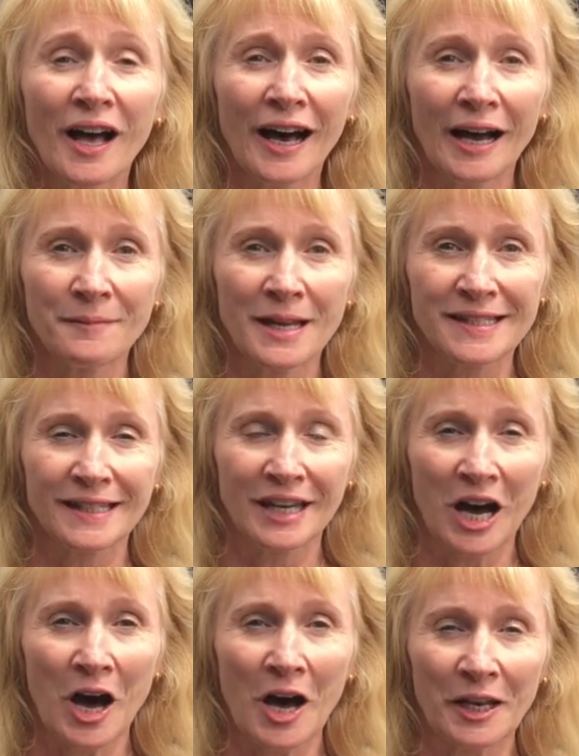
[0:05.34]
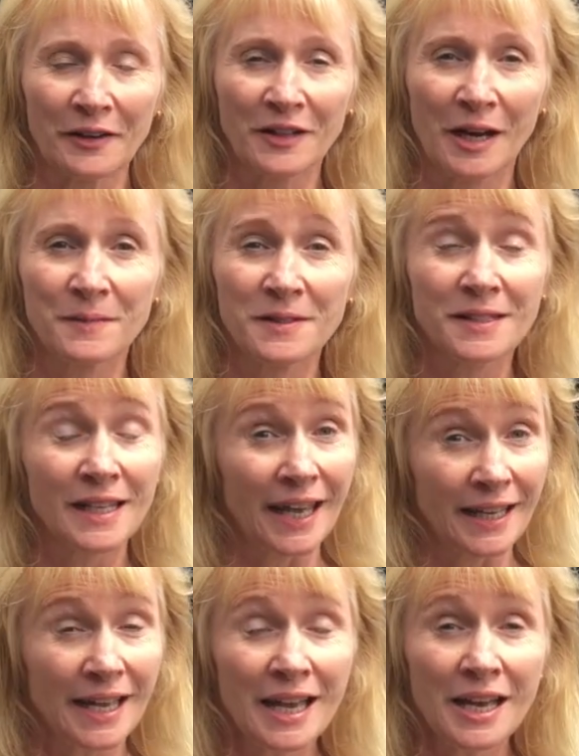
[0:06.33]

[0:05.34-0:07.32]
I'm Lesley Carr and I've come today